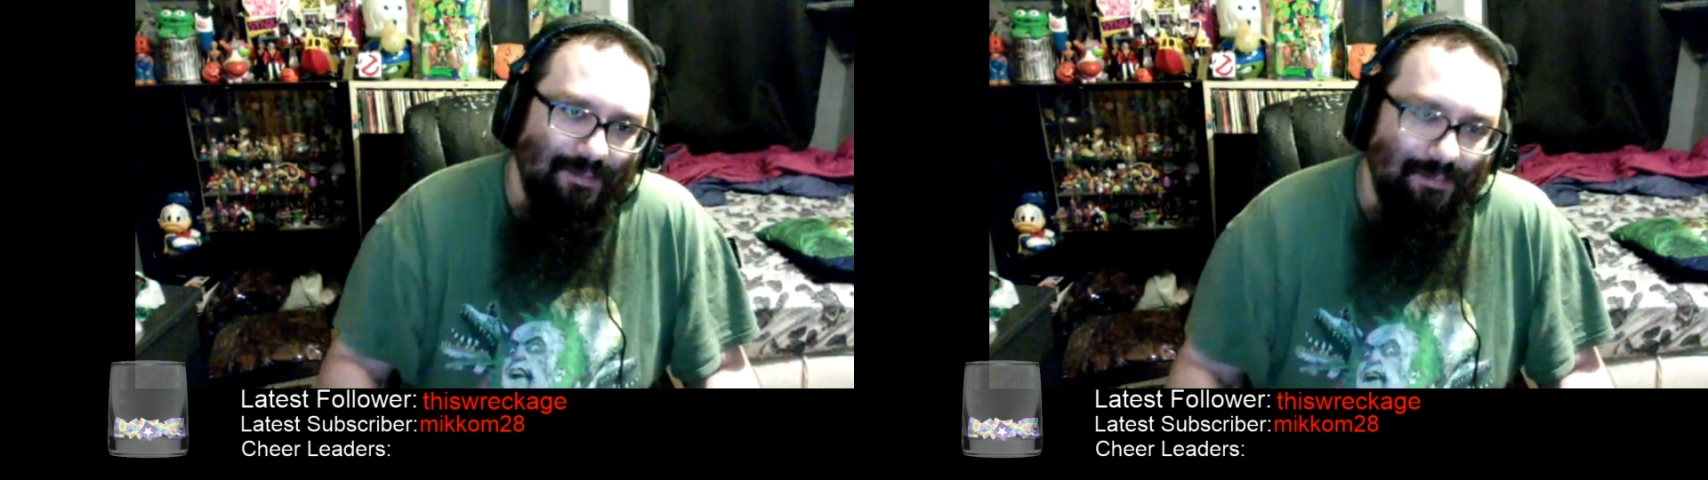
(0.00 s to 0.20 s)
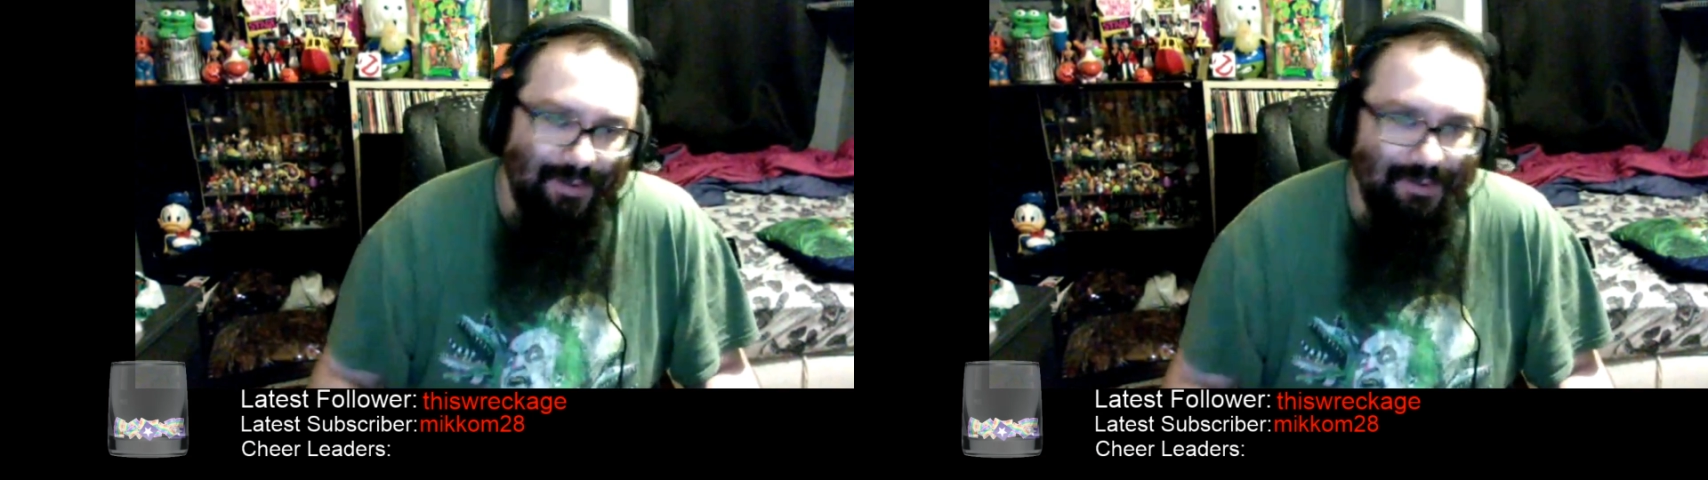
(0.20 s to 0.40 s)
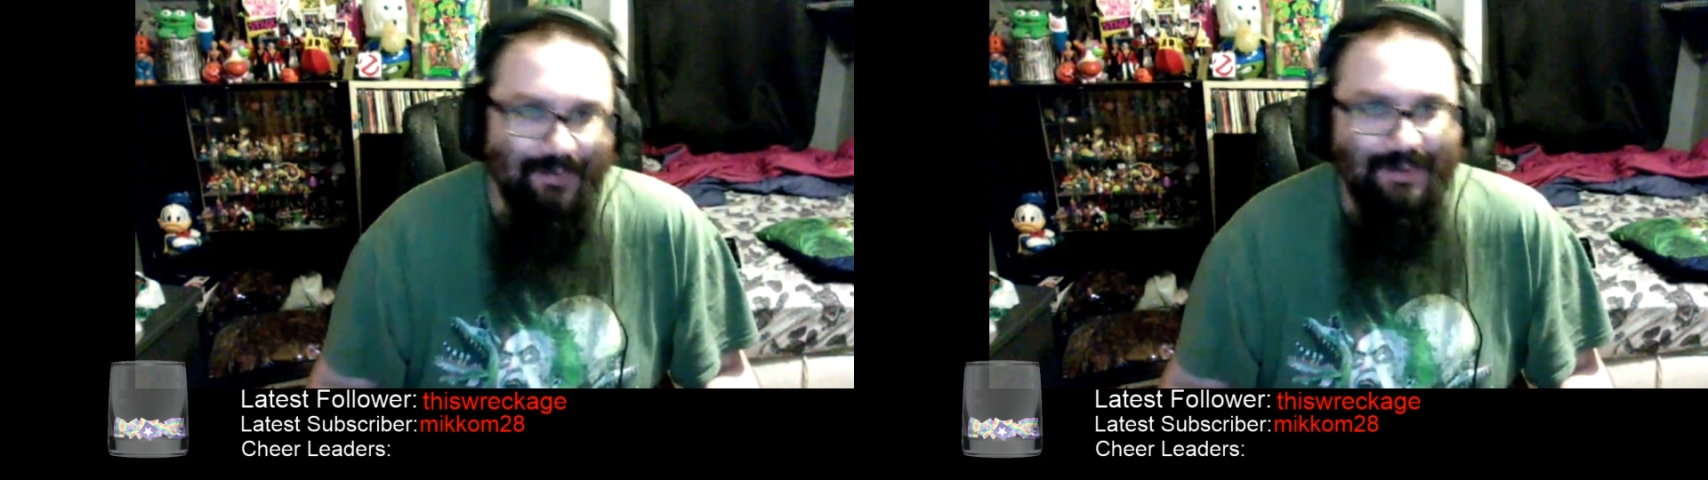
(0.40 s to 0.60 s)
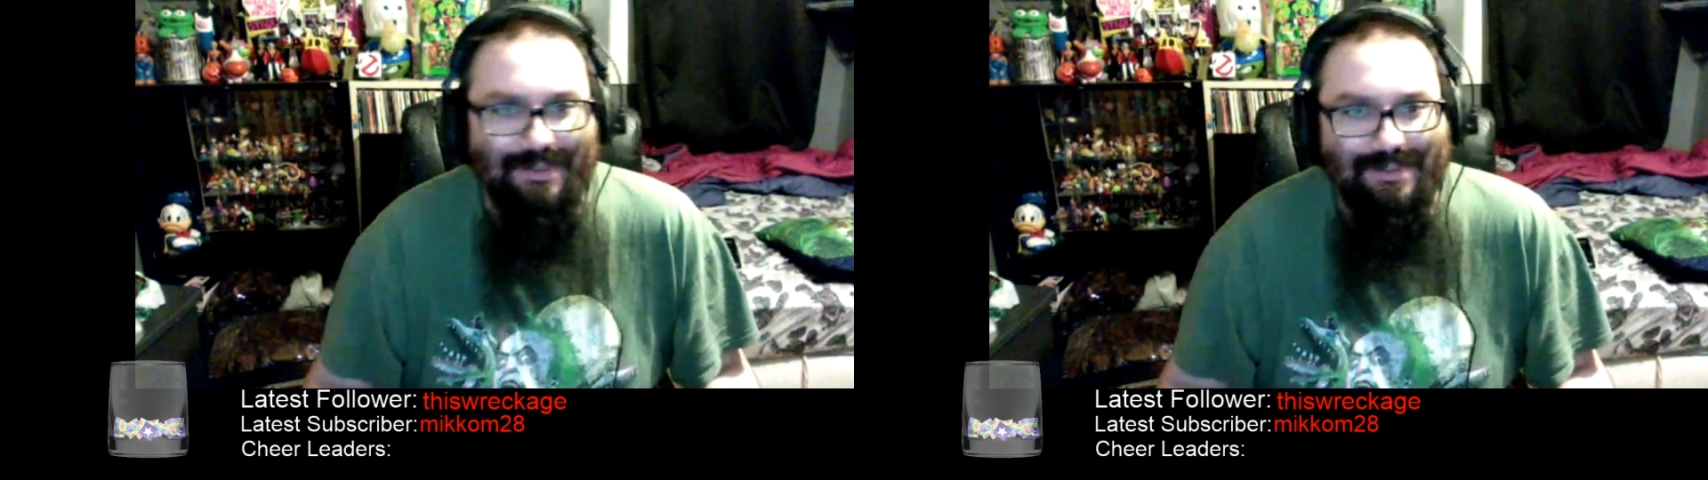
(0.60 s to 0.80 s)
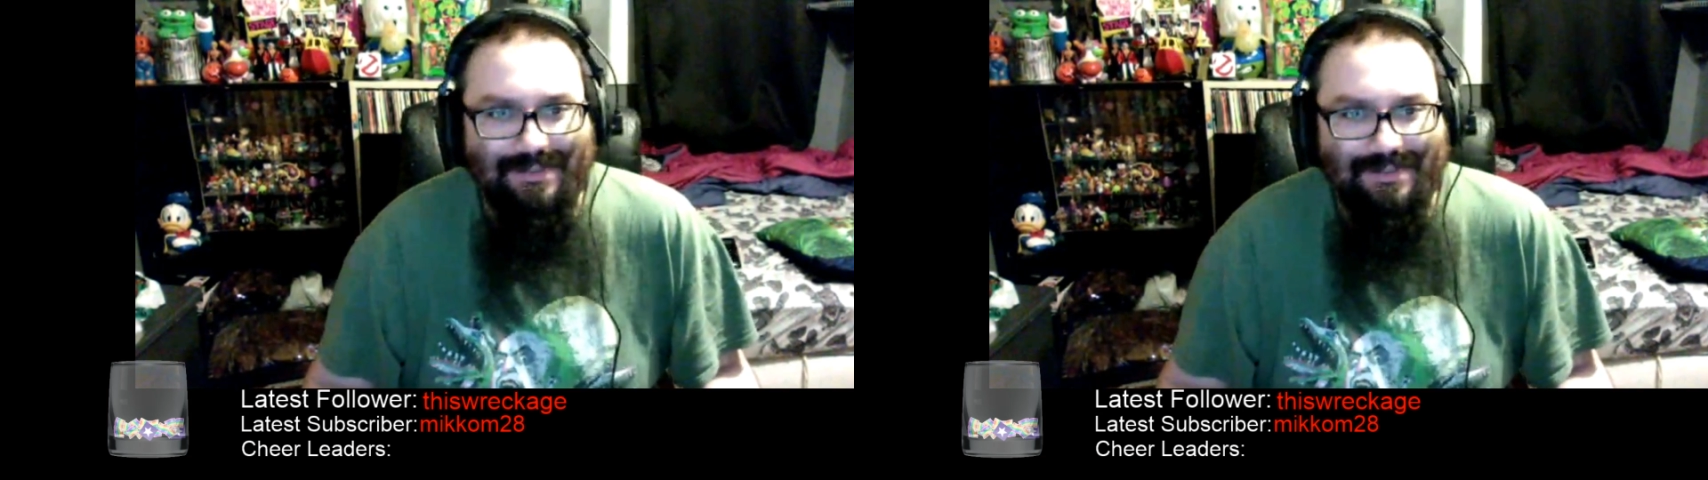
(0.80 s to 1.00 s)
Baldwin
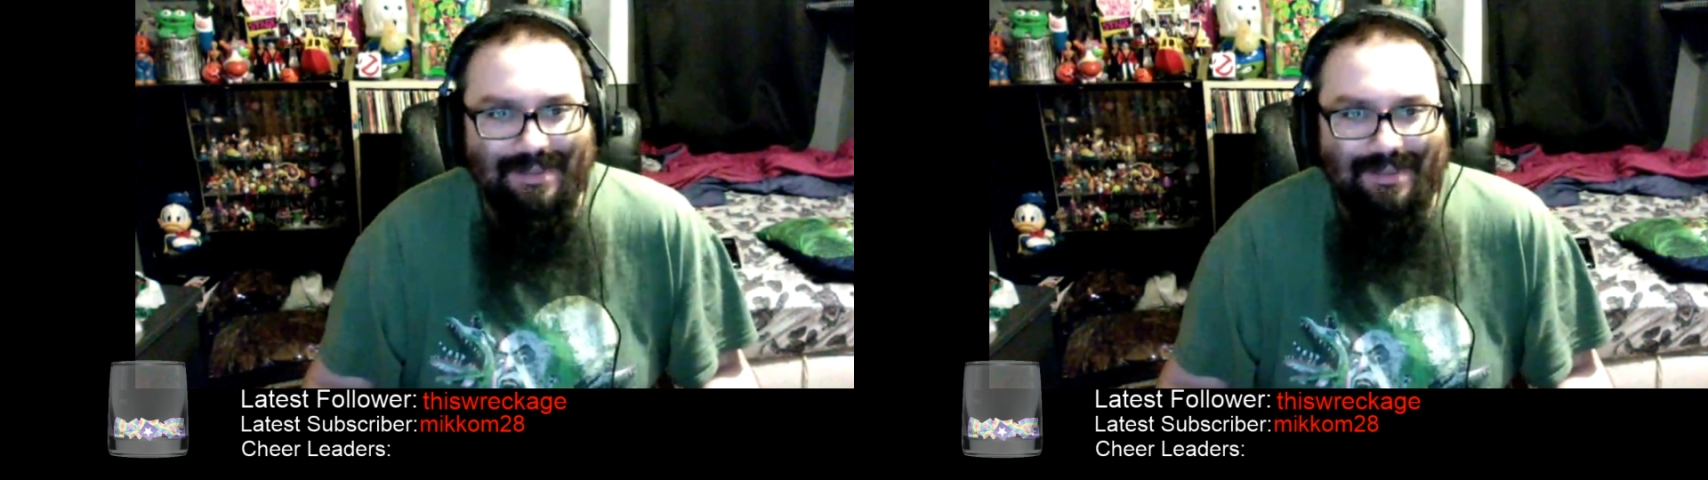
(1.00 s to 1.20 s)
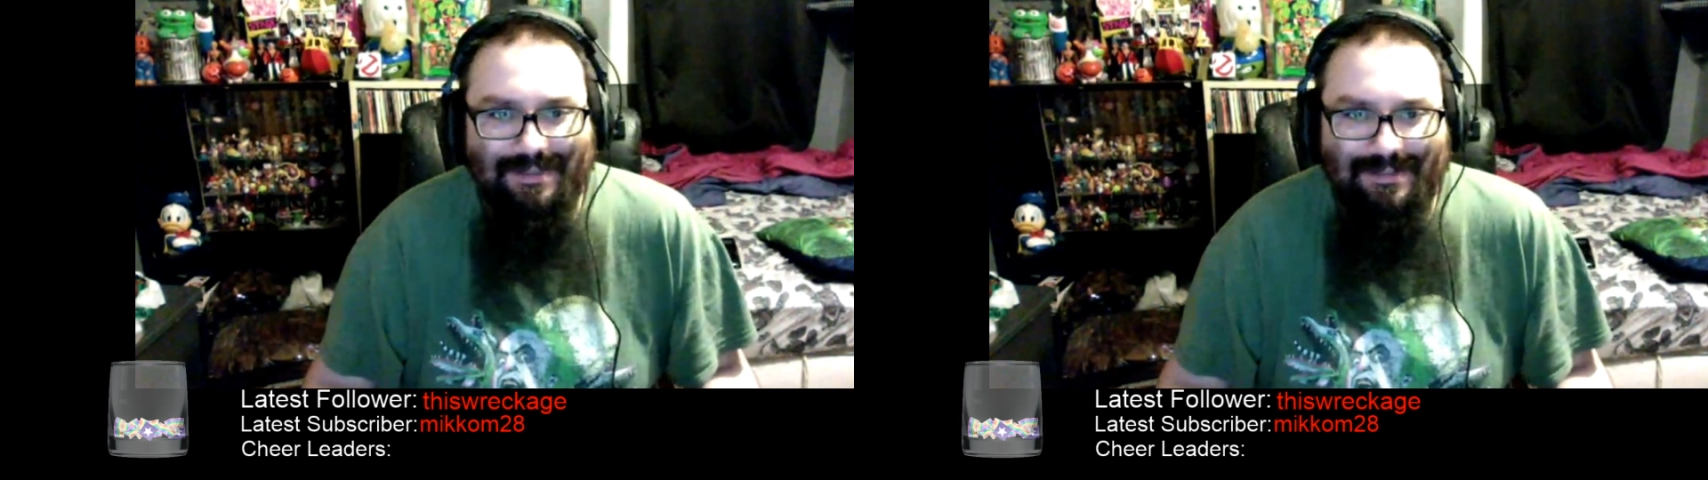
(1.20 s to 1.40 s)
is a